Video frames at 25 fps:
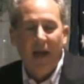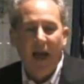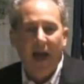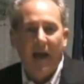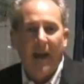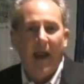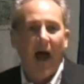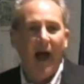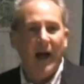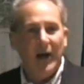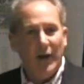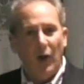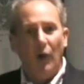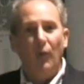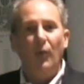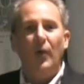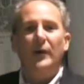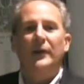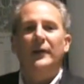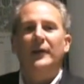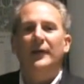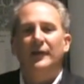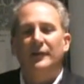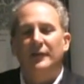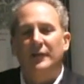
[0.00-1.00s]
And I know
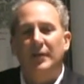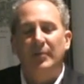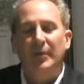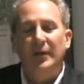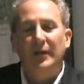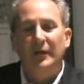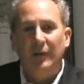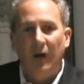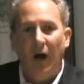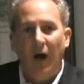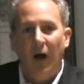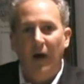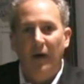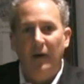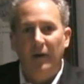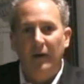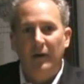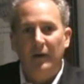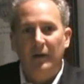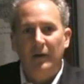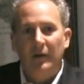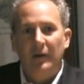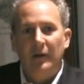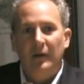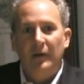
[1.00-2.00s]
what needs to be
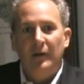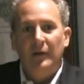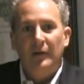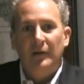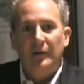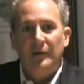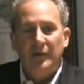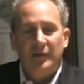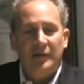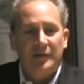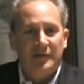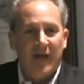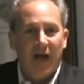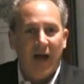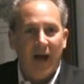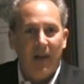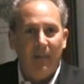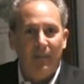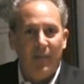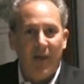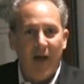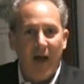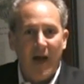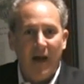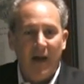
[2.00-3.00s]
done to
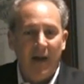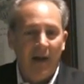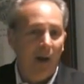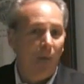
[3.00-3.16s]
stop that,